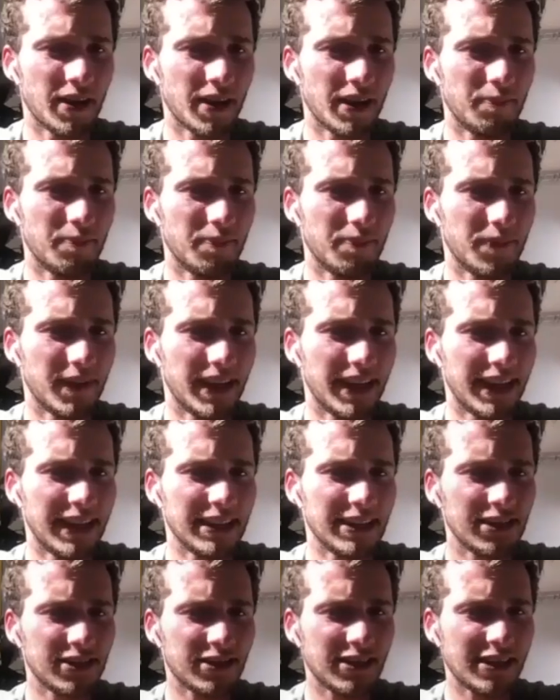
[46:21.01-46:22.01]
by
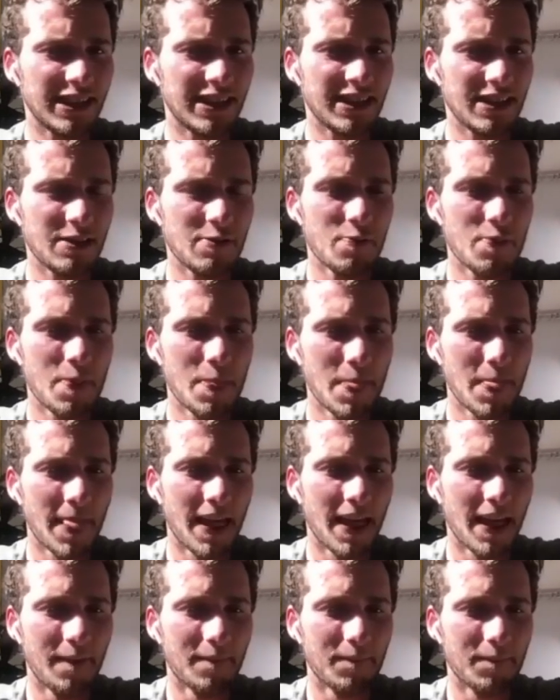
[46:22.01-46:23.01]
history?
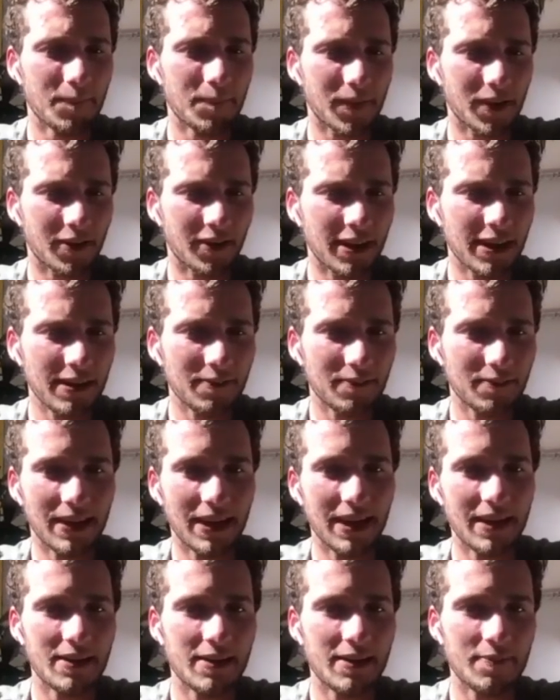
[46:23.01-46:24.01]
All right.
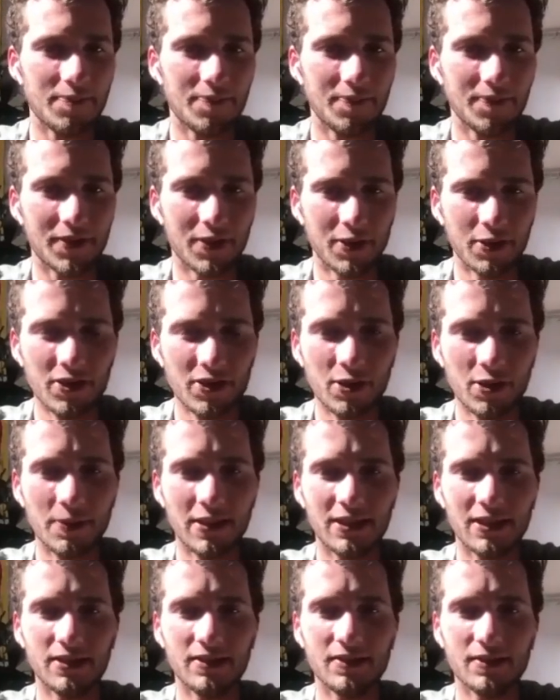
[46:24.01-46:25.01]
And YouTube
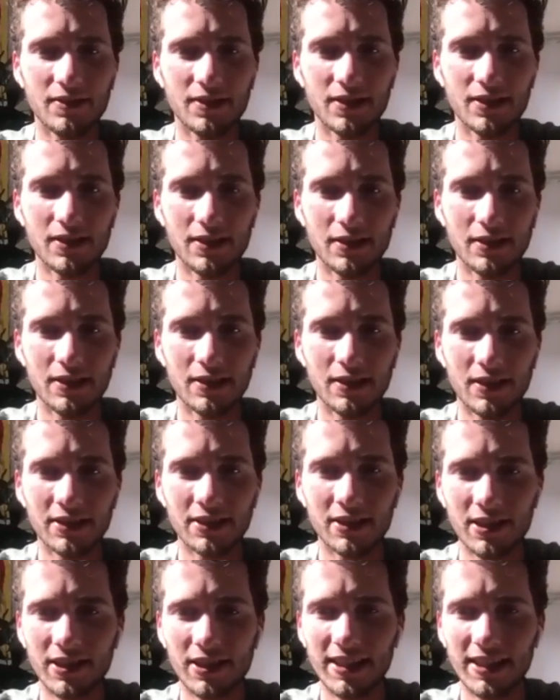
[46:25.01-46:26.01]
is
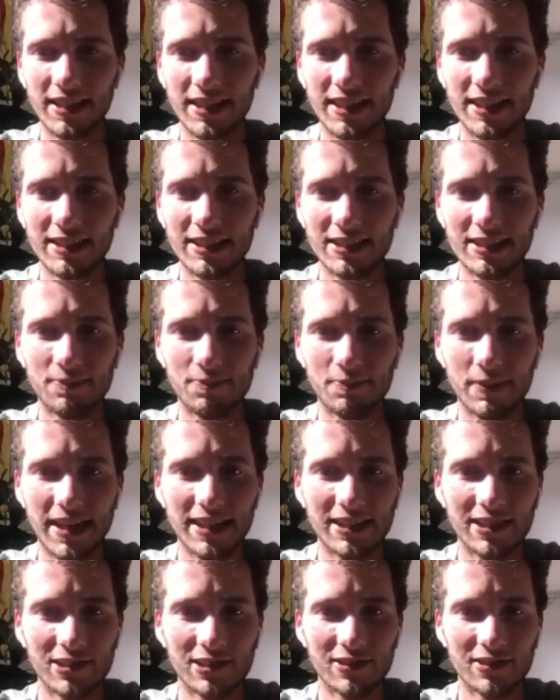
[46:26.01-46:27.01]
deciding this
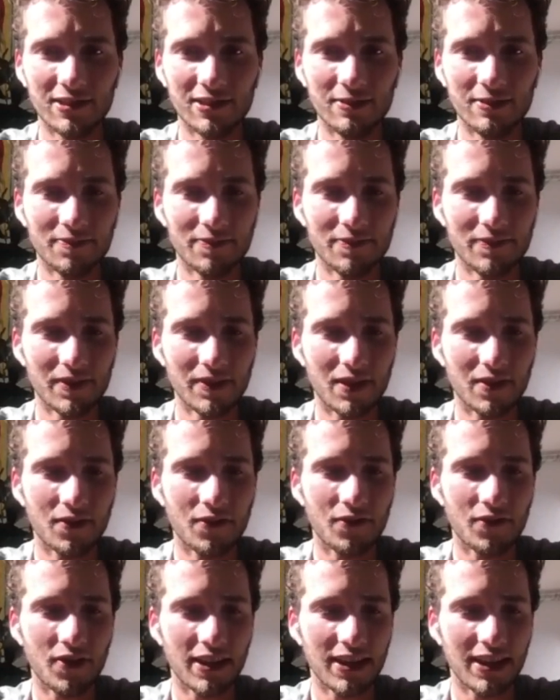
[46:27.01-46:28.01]
based on
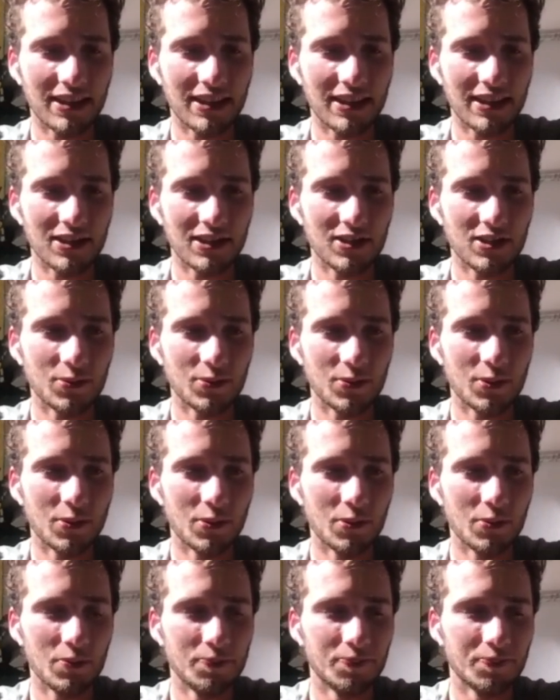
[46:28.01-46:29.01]

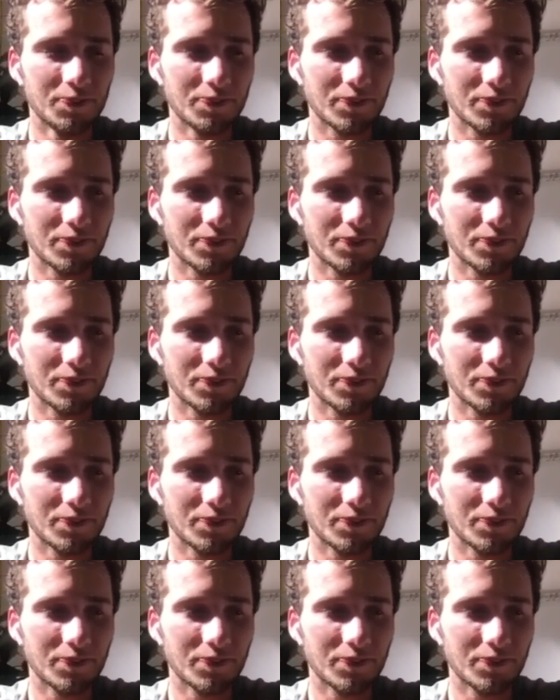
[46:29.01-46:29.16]
financial